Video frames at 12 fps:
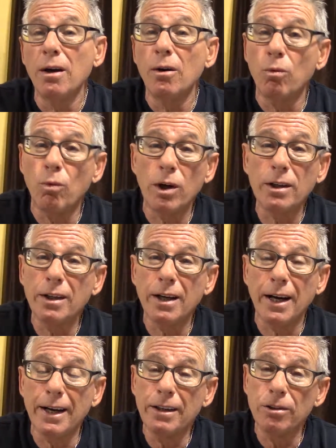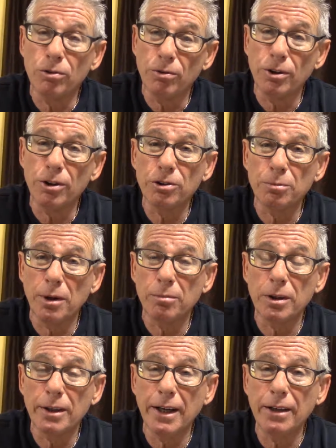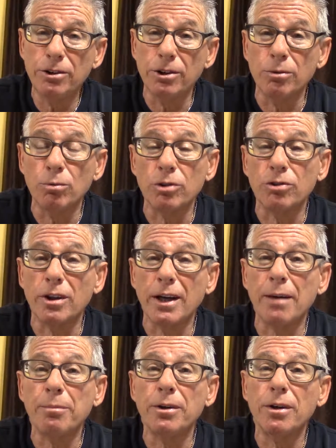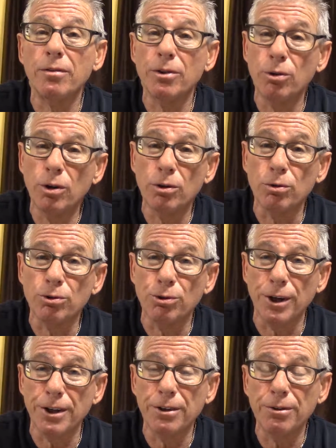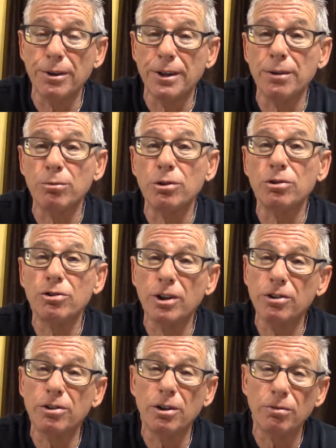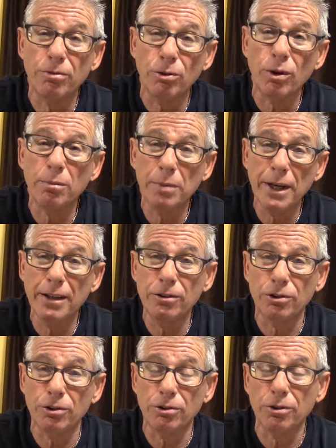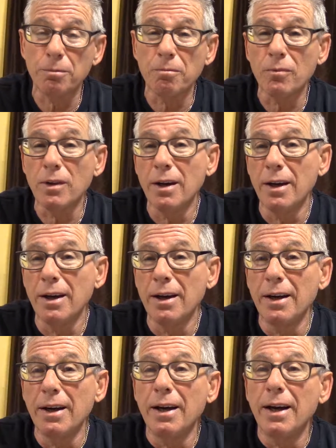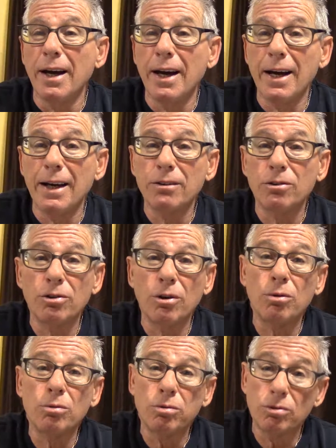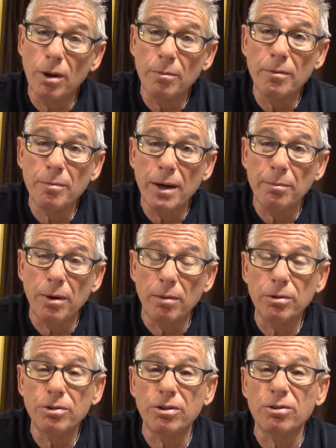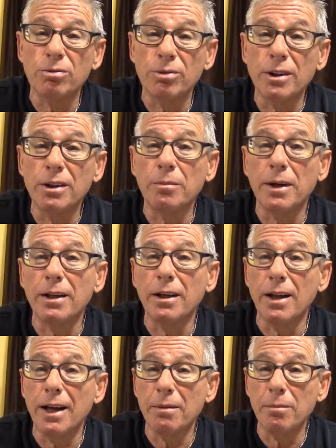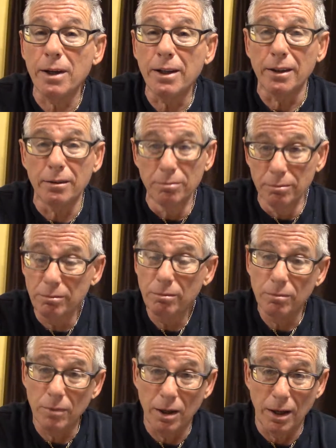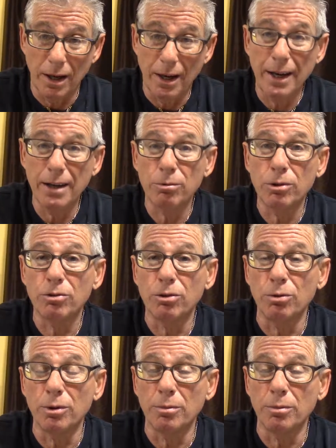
One guy, his first publication was a copy of an Auto Trader, and it was 64 pages. And so some of my publishers really make a lot of money. I was doing